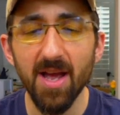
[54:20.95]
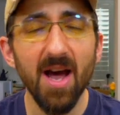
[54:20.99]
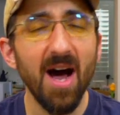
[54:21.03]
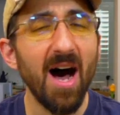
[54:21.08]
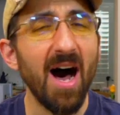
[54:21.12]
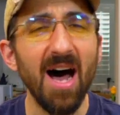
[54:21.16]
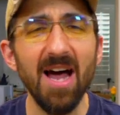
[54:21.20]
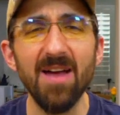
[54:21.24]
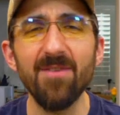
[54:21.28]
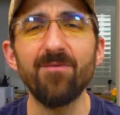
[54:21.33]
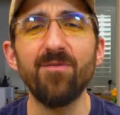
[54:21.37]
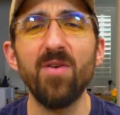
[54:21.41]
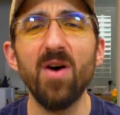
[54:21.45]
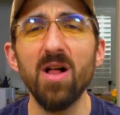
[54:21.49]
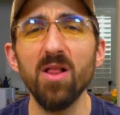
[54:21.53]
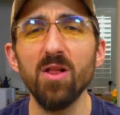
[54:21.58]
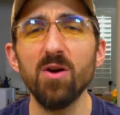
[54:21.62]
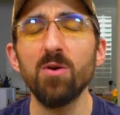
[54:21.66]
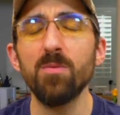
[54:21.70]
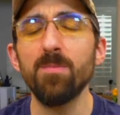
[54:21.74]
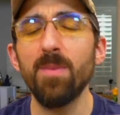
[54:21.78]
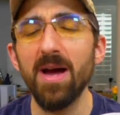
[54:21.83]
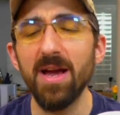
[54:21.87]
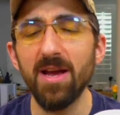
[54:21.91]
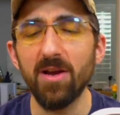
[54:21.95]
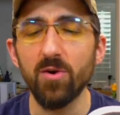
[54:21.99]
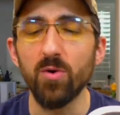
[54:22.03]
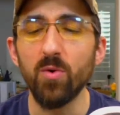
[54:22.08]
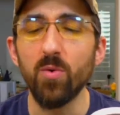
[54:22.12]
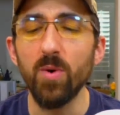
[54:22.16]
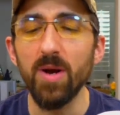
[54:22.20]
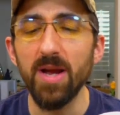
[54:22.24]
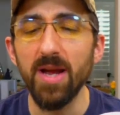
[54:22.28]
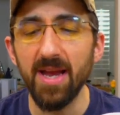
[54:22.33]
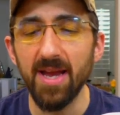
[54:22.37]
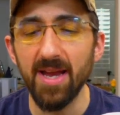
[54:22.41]
I follow my
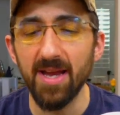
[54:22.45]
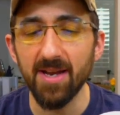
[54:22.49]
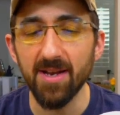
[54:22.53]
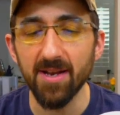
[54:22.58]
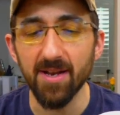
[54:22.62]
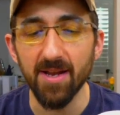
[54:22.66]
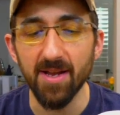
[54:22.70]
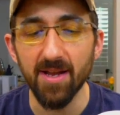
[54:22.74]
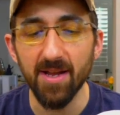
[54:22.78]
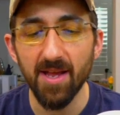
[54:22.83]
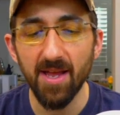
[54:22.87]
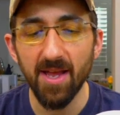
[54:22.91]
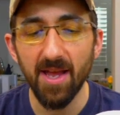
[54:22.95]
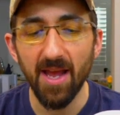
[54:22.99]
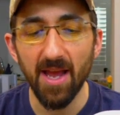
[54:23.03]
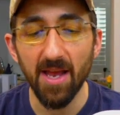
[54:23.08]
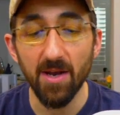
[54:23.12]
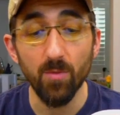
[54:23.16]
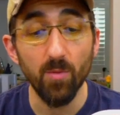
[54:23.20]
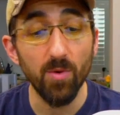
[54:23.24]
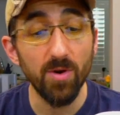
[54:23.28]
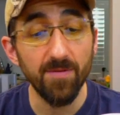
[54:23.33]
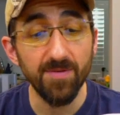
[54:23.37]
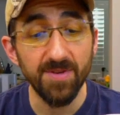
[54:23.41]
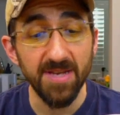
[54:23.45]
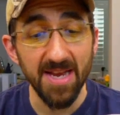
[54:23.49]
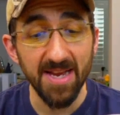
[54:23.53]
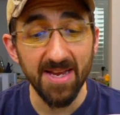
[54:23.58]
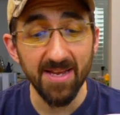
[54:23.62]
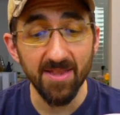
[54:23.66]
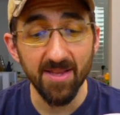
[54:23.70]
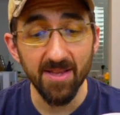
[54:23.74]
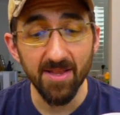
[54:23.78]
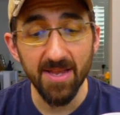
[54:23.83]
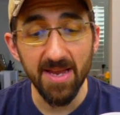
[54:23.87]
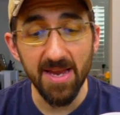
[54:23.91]
queen, and would have taken
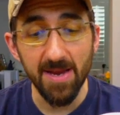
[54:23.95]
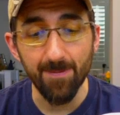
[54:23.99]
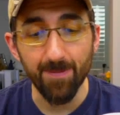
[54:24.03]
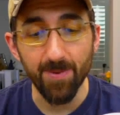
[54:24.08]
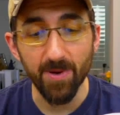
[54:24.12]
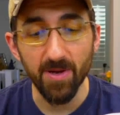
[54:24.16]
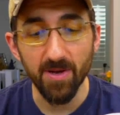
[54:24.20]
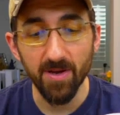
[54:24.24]
the leap,